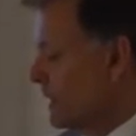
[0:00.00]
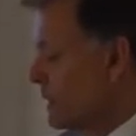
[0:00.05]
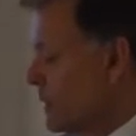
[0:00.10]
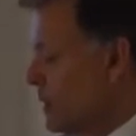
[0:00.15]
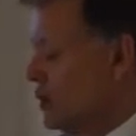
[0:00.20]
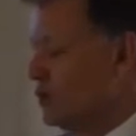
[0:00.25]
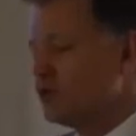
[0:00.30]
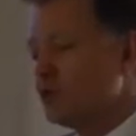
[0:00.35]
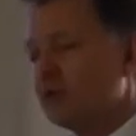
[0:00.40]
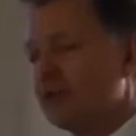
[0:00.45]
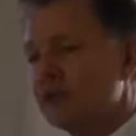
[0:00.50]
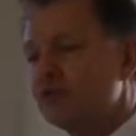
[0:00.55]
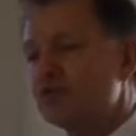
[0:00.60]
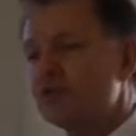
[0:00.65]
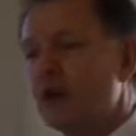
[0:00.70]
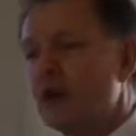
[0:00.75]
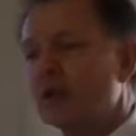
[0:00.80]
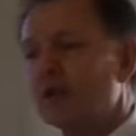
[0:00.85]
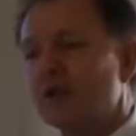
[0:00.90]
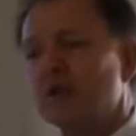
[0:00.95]
So let's
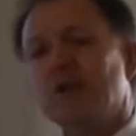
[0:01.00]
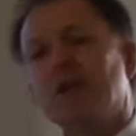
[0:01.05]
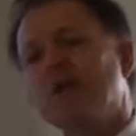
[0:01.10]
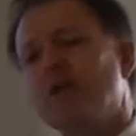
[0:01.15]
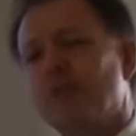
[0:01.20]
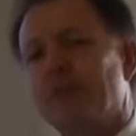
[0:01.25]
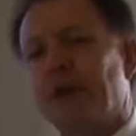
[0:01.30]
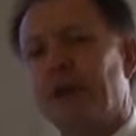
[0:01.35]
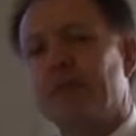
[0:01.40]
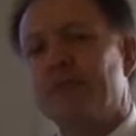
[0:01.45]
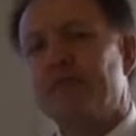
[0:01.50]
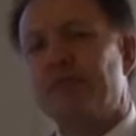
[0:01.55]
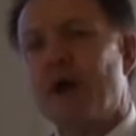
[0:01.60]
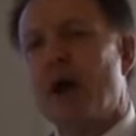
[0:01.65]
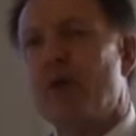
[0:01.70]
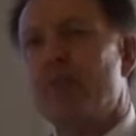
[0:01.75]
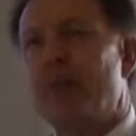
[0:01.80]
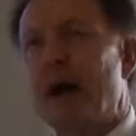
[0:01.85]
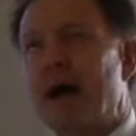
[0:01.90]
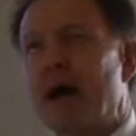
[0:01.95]
talk a little bit
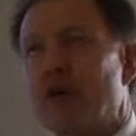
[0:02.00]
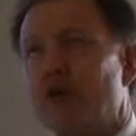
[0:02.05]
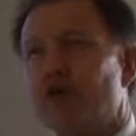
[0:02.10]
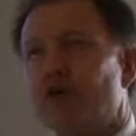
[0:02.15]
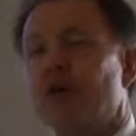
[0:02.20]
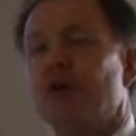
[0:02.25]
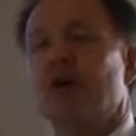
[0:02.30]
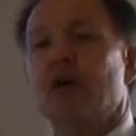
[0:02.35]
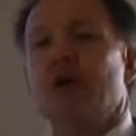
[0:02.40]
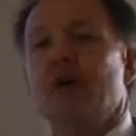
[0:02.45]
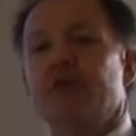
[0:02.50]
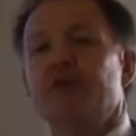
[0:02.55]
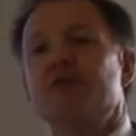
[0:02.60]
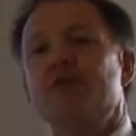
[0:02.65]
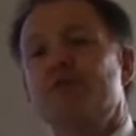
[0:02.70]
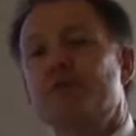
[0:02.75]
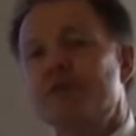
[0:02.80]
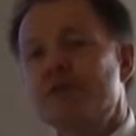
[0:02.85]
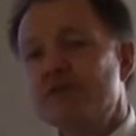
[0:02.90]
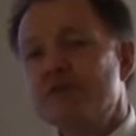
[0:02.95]
about the
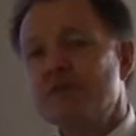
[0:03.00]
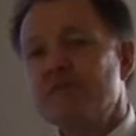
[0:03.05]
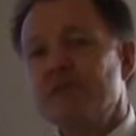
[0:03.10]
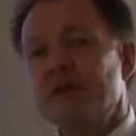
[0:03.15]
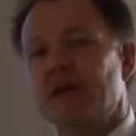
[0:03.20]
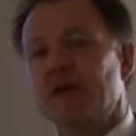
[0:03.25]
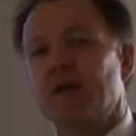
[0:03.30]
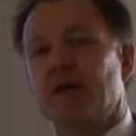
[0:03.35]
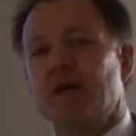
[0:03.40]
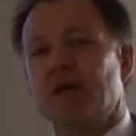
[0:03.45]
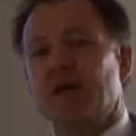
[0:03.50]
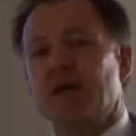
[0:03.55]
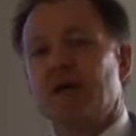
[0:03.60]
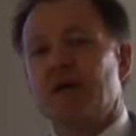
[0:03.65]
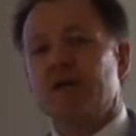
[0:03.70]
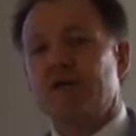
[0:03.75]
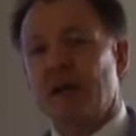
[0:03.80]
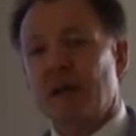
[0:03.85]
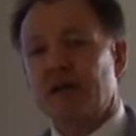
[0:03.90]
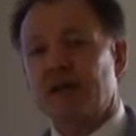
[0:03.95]
specific
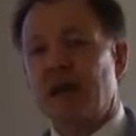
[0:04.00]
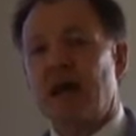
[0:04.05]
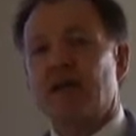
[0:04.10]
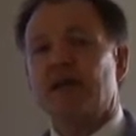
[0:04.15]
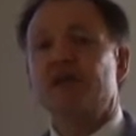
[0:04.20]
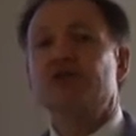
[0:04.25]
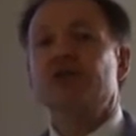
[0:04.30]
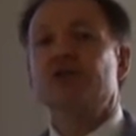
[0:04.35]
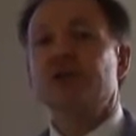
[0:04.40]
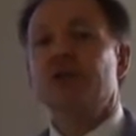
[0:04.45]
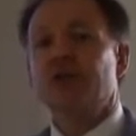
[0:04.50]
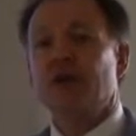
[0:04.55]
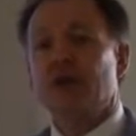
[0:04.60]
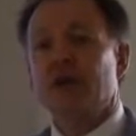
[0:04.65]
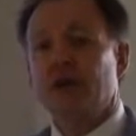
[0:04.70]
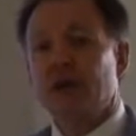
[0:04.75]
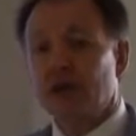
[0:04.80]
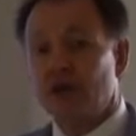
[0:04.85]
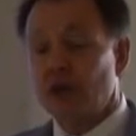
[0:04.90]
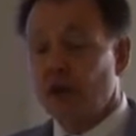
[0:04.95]
technology
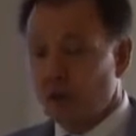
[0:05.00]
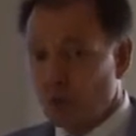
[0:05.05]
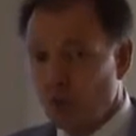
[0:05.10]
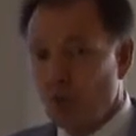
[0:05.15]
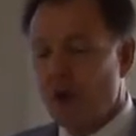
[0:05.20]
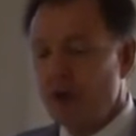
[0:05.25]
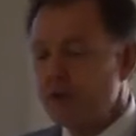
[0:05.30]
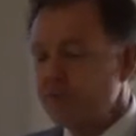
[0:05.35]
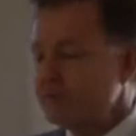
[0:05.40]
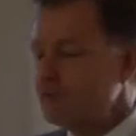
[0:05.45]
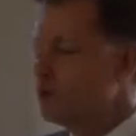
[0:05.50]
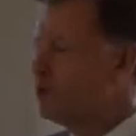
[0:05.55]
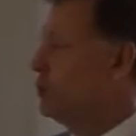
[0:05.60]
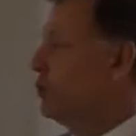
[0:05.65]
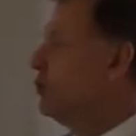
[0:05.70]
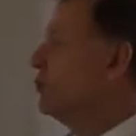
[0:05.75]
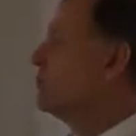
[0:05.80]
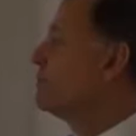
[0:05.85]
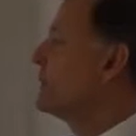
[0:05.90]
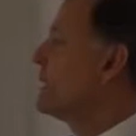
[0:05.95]
in Wave
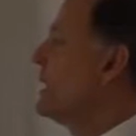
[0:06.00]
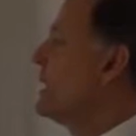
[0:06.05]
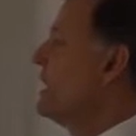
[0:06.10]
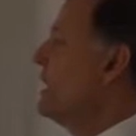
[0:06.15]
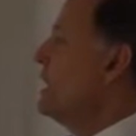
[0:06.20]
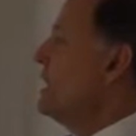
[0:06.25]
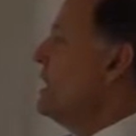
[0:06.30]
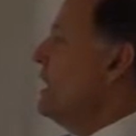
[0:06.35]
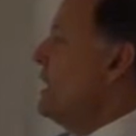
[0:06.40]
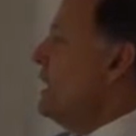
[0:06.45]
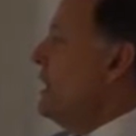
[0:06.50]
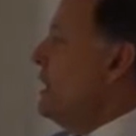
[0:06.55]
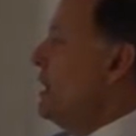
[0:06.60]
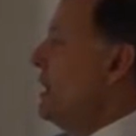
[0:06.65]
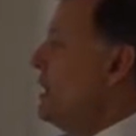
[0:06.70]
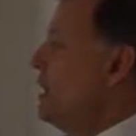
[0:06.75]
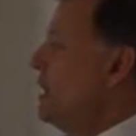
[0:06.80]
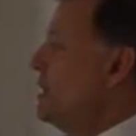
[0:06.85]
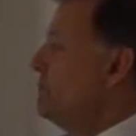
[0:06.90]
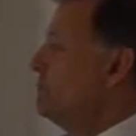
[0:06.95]
2.
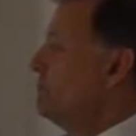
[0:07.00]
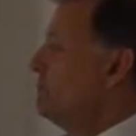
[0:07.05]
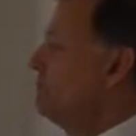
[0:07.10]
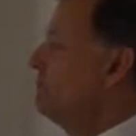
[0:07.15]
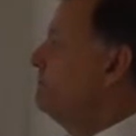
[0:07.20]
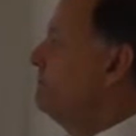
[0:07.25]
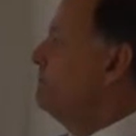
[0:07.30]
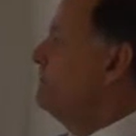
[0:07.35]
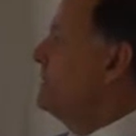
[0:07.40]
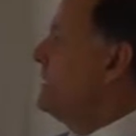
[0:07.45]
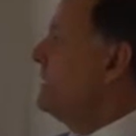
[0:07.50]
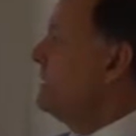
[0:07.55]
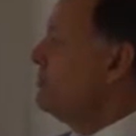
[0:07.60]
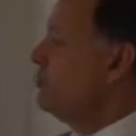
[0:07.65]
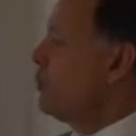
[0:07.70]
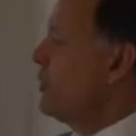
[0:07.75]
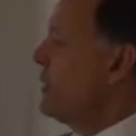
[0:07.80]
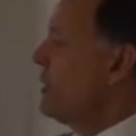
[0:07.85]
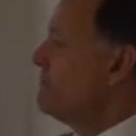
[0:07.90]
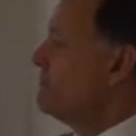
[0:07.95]

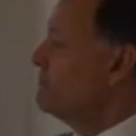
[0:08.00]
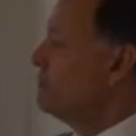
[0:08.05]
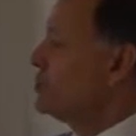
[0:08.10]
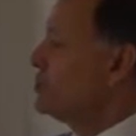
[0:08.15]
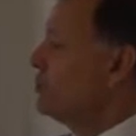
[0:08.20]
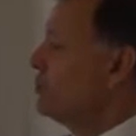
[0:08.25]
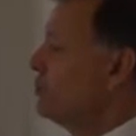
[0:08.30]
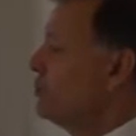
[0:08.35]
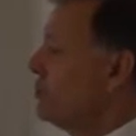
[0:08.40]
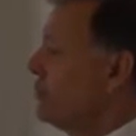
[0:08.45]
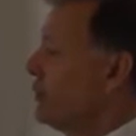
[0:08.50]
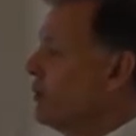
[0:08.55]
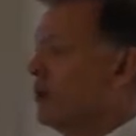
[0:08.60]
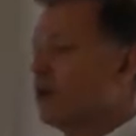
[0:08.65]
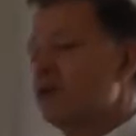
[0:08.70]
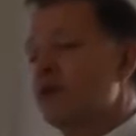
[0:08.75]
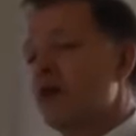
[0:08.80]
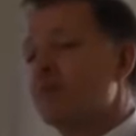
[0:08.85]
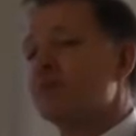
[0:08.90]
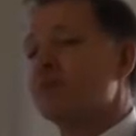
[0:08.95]
In Wave 2, there are
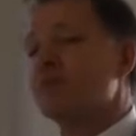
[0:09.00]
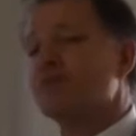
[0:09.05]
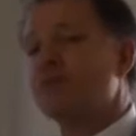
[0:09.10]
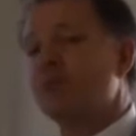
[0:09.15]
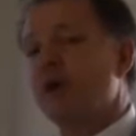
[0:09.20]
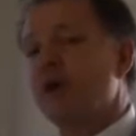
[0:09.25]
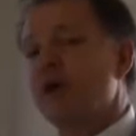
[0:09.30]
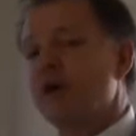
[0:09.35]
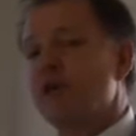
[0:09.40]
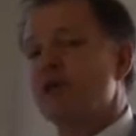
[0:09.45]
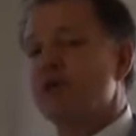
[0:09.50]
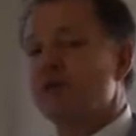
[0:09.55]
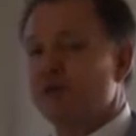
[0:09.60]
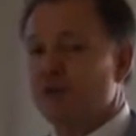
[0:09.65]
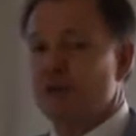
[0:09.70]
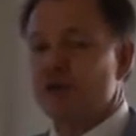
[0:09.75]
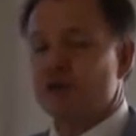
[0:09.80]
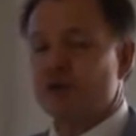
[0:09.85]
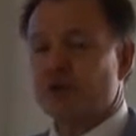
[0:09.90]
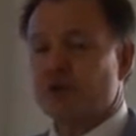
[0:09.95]
a number of brand new
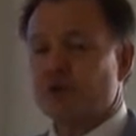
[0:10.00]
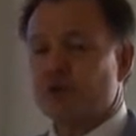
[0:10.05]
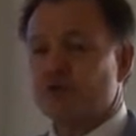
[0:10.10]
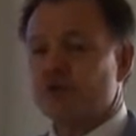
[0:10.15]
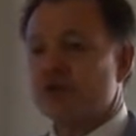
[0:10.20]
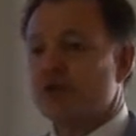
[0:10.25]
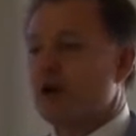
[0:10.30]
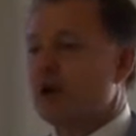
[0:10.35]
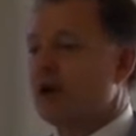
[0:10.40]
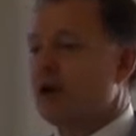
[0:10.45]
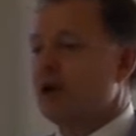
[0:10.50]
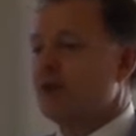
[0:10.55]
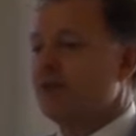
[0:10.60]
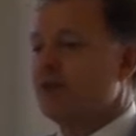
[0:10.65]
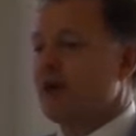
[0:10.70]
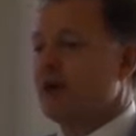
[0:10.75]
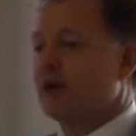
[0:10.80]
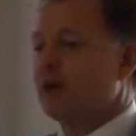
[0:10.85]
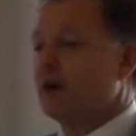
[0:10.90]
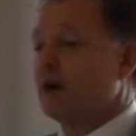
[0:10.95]
features
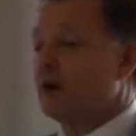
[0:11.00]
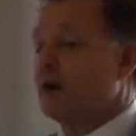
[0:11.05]
that